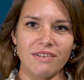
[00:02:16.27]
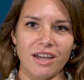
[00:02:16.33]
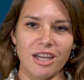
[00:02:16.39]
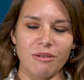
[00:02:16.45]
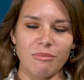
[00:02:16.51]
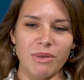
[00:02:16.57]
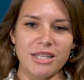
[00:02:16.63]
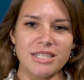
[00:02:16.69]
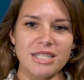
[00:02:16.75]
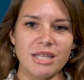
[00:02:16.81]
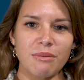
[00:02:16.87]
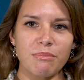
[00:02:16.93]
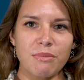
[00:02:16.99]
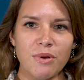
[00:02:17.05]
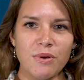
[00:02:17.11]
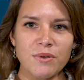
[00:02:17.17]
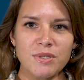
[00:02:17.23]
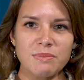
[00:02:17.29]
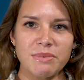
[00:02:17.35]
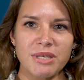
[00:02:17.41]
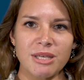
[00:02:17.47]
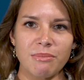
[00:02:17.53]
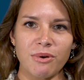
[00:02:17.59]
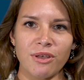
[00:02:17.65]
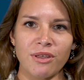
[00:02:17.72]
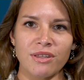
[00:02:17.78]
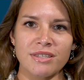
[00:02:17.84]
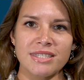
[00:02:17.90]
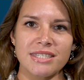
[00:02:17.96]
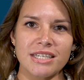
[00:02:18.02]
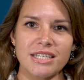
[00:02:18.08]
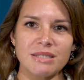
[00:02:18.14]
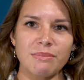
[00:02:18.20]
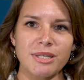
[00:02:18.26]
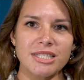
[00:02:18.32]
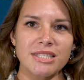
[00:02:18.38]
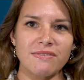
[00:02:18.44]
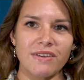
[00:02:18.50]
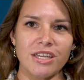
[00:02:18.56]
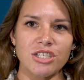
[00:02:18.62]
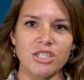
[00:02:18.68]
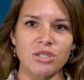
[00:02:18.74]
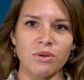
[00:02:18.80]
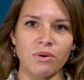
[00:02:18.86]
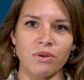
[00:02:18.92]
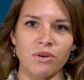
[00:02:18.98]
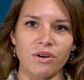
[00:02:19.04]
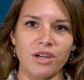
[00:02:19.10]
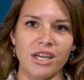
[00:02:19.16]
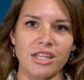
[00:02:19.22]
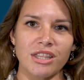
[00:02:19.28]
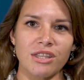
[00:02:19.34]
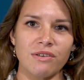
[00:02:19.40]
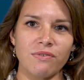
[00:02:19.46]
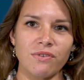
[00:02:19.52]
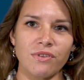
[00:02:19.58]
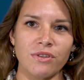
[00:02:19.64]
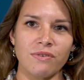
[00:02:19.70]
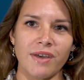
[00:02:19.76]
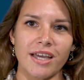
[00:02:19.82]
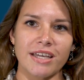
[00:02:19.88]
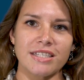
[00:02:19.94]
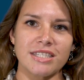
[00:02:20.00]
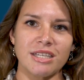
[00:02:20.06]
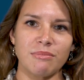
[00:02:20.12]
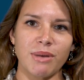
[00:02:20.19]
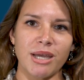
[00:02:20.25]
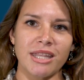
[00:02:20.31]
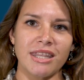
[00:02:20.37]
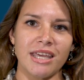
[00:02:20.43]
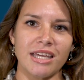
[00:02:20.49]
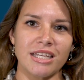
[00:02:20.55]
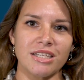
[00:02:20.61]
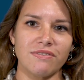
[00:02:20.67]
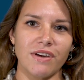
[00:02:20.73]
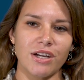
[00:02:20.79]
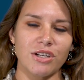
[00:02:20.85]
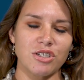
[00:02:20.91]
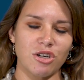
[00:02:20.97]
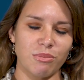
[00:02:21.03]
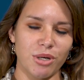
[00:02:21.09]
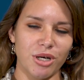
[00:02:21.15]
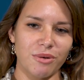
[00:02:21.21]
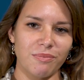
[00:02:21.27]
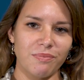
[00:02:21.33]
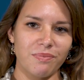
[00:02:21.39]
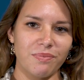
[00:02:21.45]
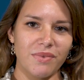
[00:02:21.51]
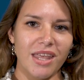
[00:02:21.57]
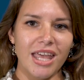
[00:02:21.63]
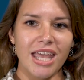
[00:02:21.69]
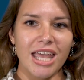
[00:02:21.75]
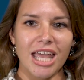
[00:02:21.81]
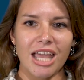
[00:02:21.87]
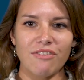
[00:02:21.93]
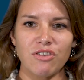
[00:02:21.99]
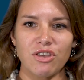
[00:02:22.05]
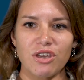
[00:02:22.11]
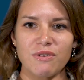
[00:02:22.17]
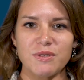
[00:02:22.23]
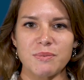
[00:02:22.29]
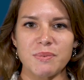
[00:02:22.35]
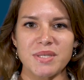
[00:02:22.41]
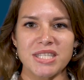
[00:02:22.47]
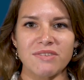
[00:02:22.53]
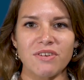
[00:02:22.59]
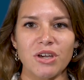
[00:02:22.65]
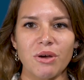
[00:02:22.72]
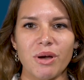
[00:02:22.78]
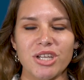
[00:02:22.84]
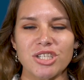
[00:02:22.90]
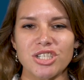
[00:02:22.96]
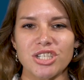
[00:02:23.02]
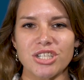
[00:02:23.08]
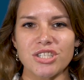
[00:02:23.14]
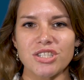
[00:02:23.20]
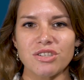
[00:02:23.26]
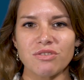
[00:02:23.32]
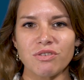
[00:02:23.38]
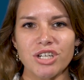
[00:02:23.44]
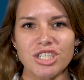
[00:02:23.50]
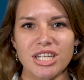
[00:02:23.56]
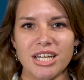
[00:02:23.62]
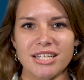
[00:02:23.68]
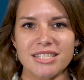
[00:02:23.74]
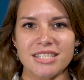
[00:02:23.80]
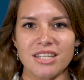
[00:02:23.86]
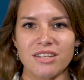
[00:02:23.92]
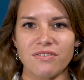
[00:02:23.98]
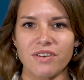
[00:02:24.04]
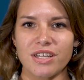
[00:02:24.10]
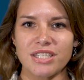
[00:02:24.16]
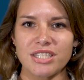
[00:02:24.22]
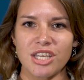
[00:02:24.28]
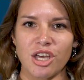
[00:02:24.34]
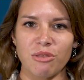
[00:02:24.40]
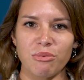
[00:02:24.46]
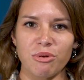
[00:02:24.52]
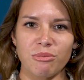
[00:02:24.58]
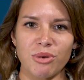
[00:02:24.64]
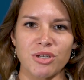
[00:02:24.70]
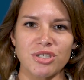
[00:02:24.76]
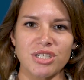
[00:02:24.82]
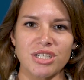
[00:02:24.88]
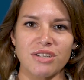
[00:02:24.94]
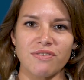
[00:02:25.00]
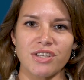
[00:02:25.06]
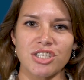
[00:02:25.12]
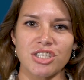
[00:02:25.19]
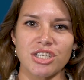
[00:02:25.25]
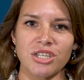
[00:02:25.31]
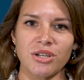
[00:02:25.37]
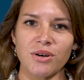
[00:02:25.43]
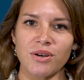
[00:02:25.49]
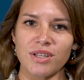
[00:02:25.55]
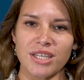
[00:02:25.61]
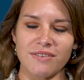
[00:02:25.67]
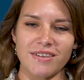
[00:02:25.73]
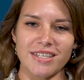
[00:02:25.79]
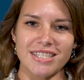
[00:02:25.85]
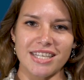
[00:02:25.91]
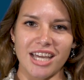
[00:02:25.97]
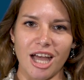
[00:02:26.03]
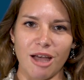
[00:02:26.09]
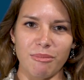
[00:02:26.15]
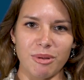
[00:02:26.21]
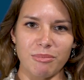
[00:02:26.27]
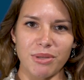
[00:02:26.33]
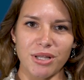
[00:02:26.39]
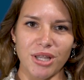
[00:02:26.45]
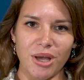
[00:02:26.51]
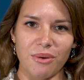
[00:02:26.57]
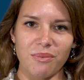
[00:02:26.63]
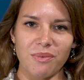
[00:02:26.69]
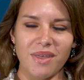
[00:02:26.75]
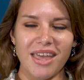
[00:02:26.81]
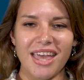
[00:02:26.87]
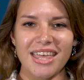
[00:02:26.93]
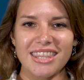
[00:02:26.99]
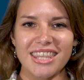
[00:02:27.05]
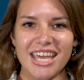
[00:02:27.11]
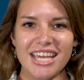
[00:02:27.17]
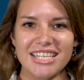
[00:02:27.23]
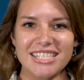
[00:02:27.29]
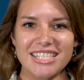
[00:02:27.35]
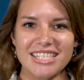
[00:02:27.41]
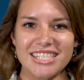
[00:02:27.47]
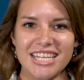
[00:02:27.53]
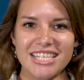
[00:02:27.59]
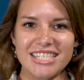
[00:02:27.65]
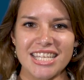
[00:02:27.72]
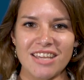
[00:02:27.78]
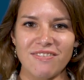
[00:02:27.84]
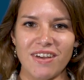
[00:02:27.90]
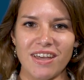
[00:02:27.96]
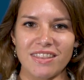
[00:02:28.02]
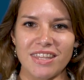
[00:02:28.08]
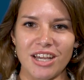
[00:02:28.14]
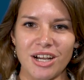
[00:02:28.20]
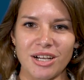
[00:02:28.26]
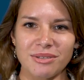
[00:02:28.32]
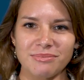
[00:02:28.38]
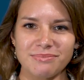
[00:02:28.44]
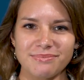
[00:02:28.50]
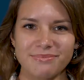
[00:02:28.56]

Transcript: recommends that most people 6 months of age and older get the flu vaccine by the end of October. If you have specific questions, reach out to the Fund's Health Promotion Division or leave us a comment below. Thanks and stay safe out there!